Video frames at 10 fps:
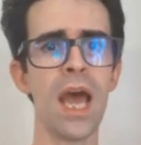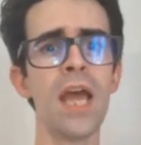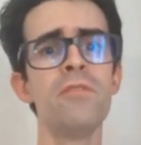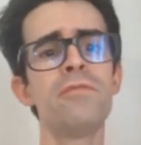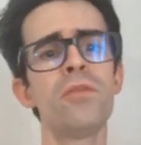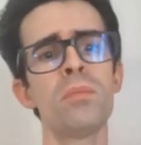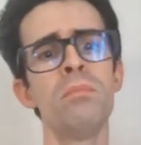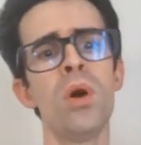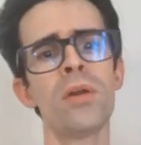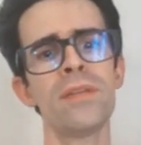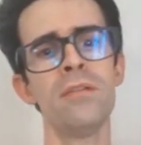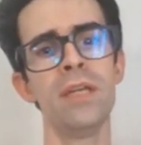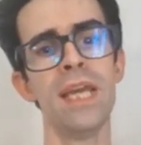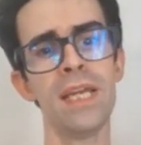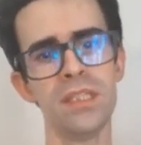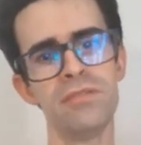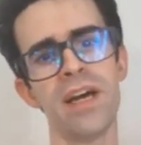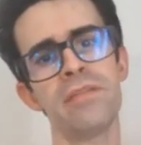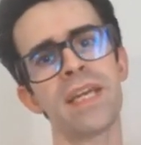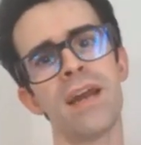and for more than
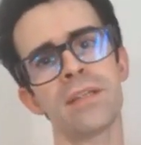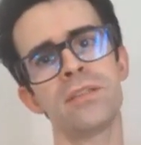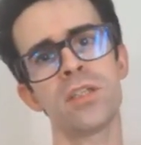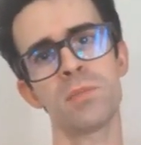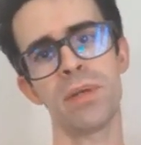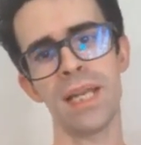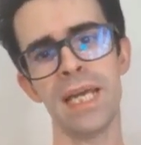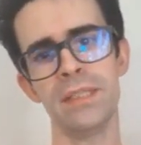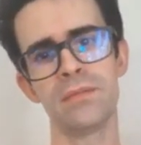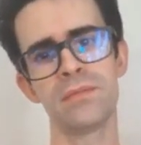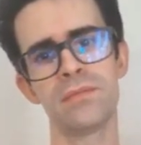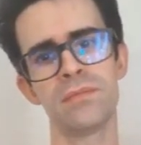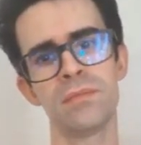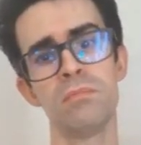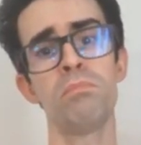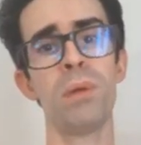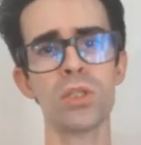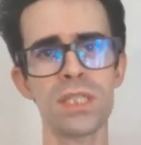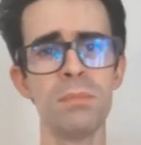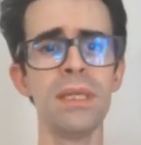85 characters per line,
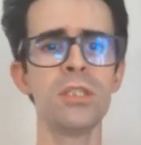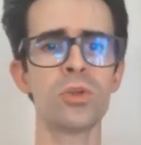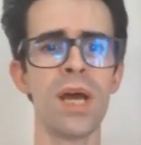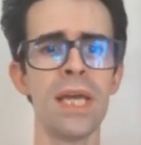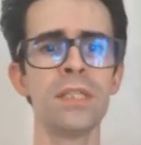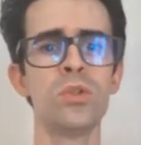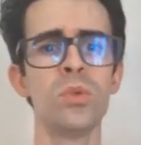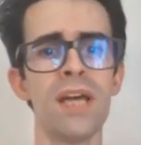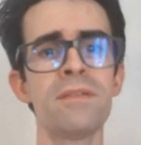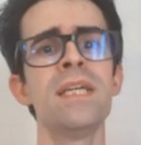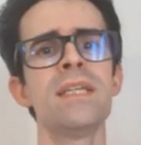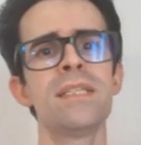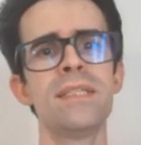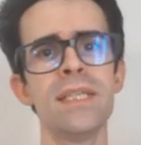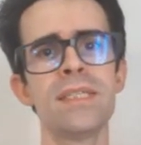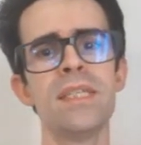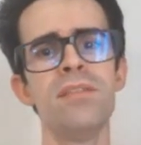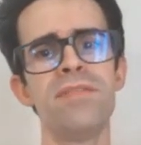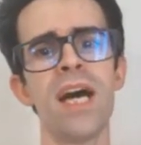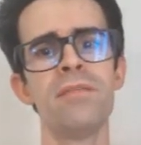possibly trying to have
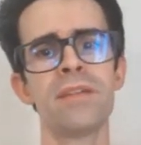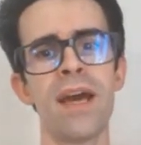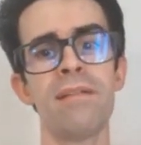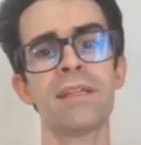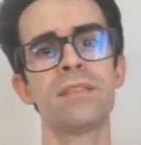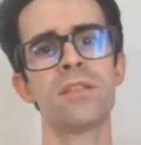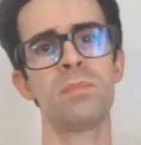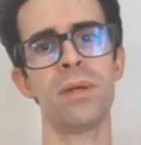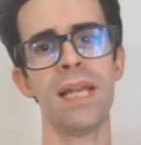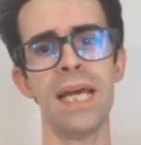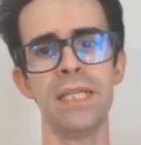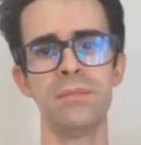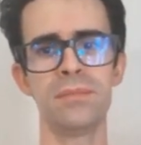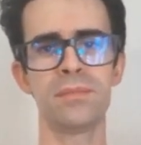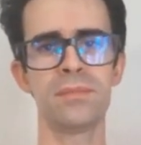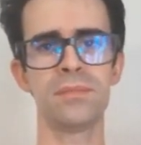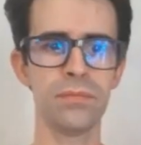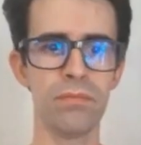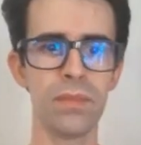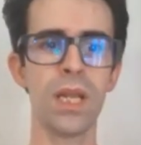65 characters per line.
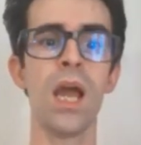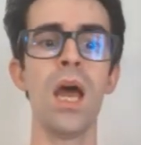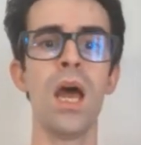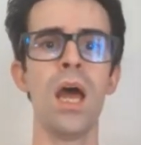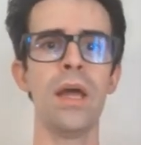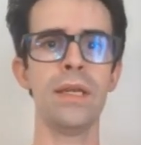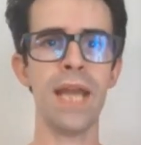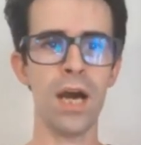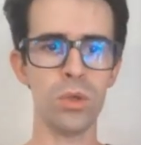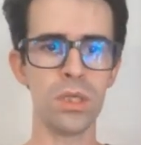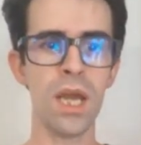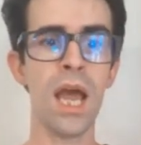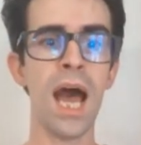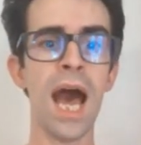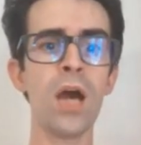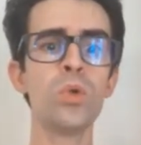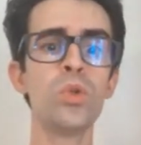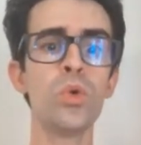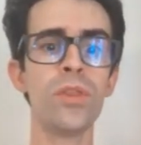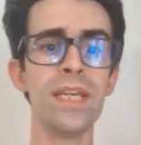Now, how
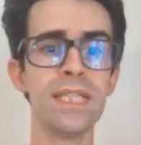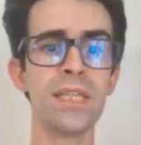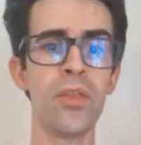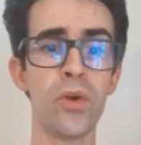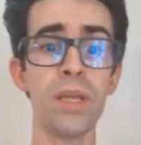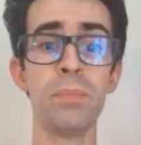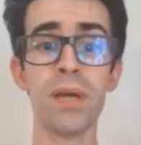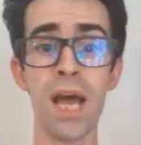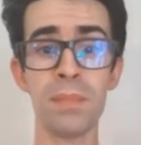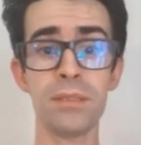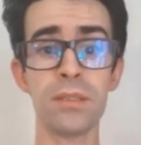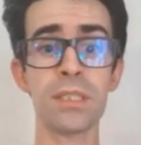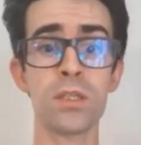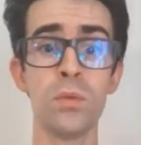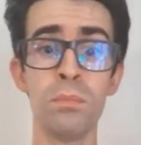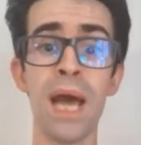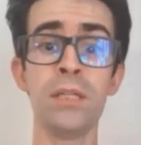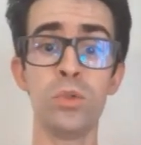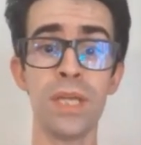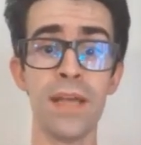do these three parameters
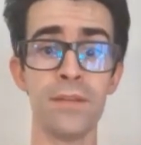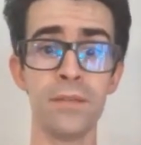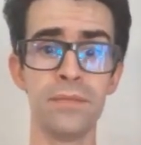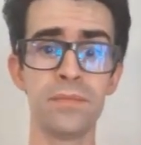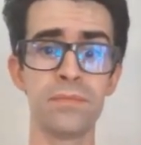combine together?